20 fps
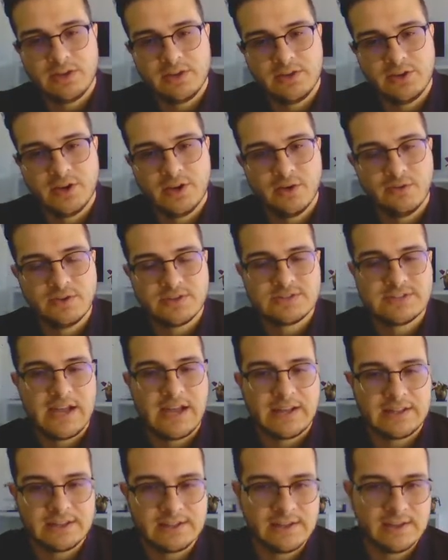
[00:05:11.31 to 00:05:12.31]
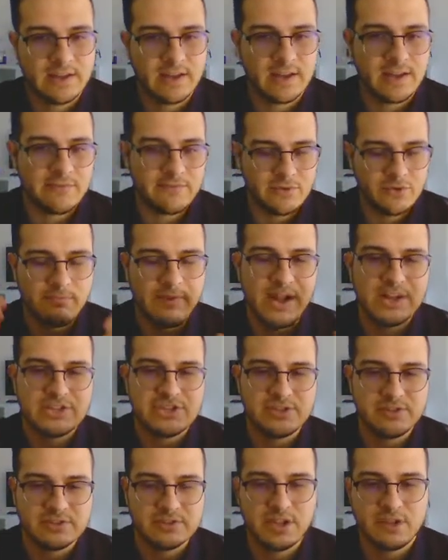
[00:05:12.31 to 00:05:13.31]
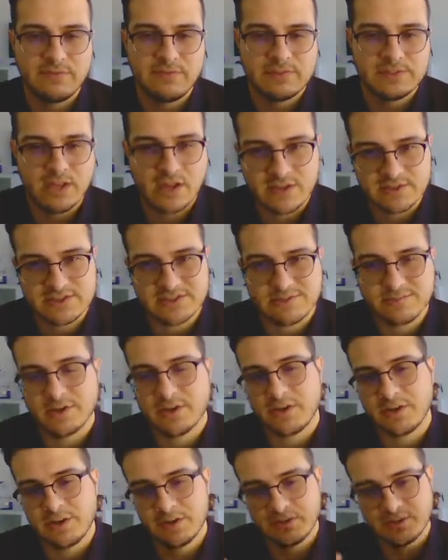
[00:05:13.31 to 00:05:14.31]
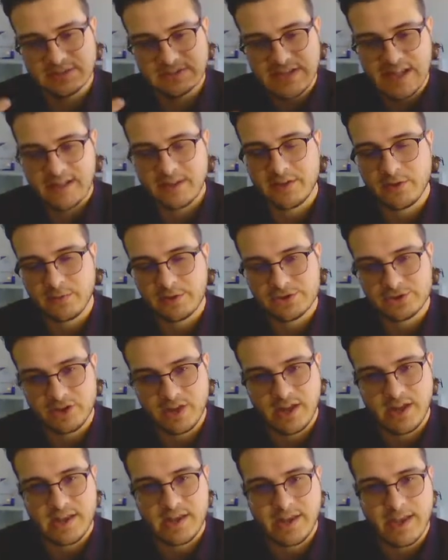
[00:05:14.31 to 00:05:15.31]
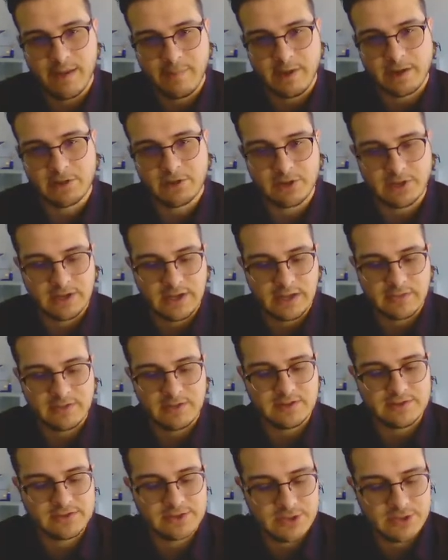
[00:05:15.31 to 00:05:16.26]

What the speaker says: You know exactly, like if you imagine yourself as a customer, you know exactly what you're getting at by looking at this.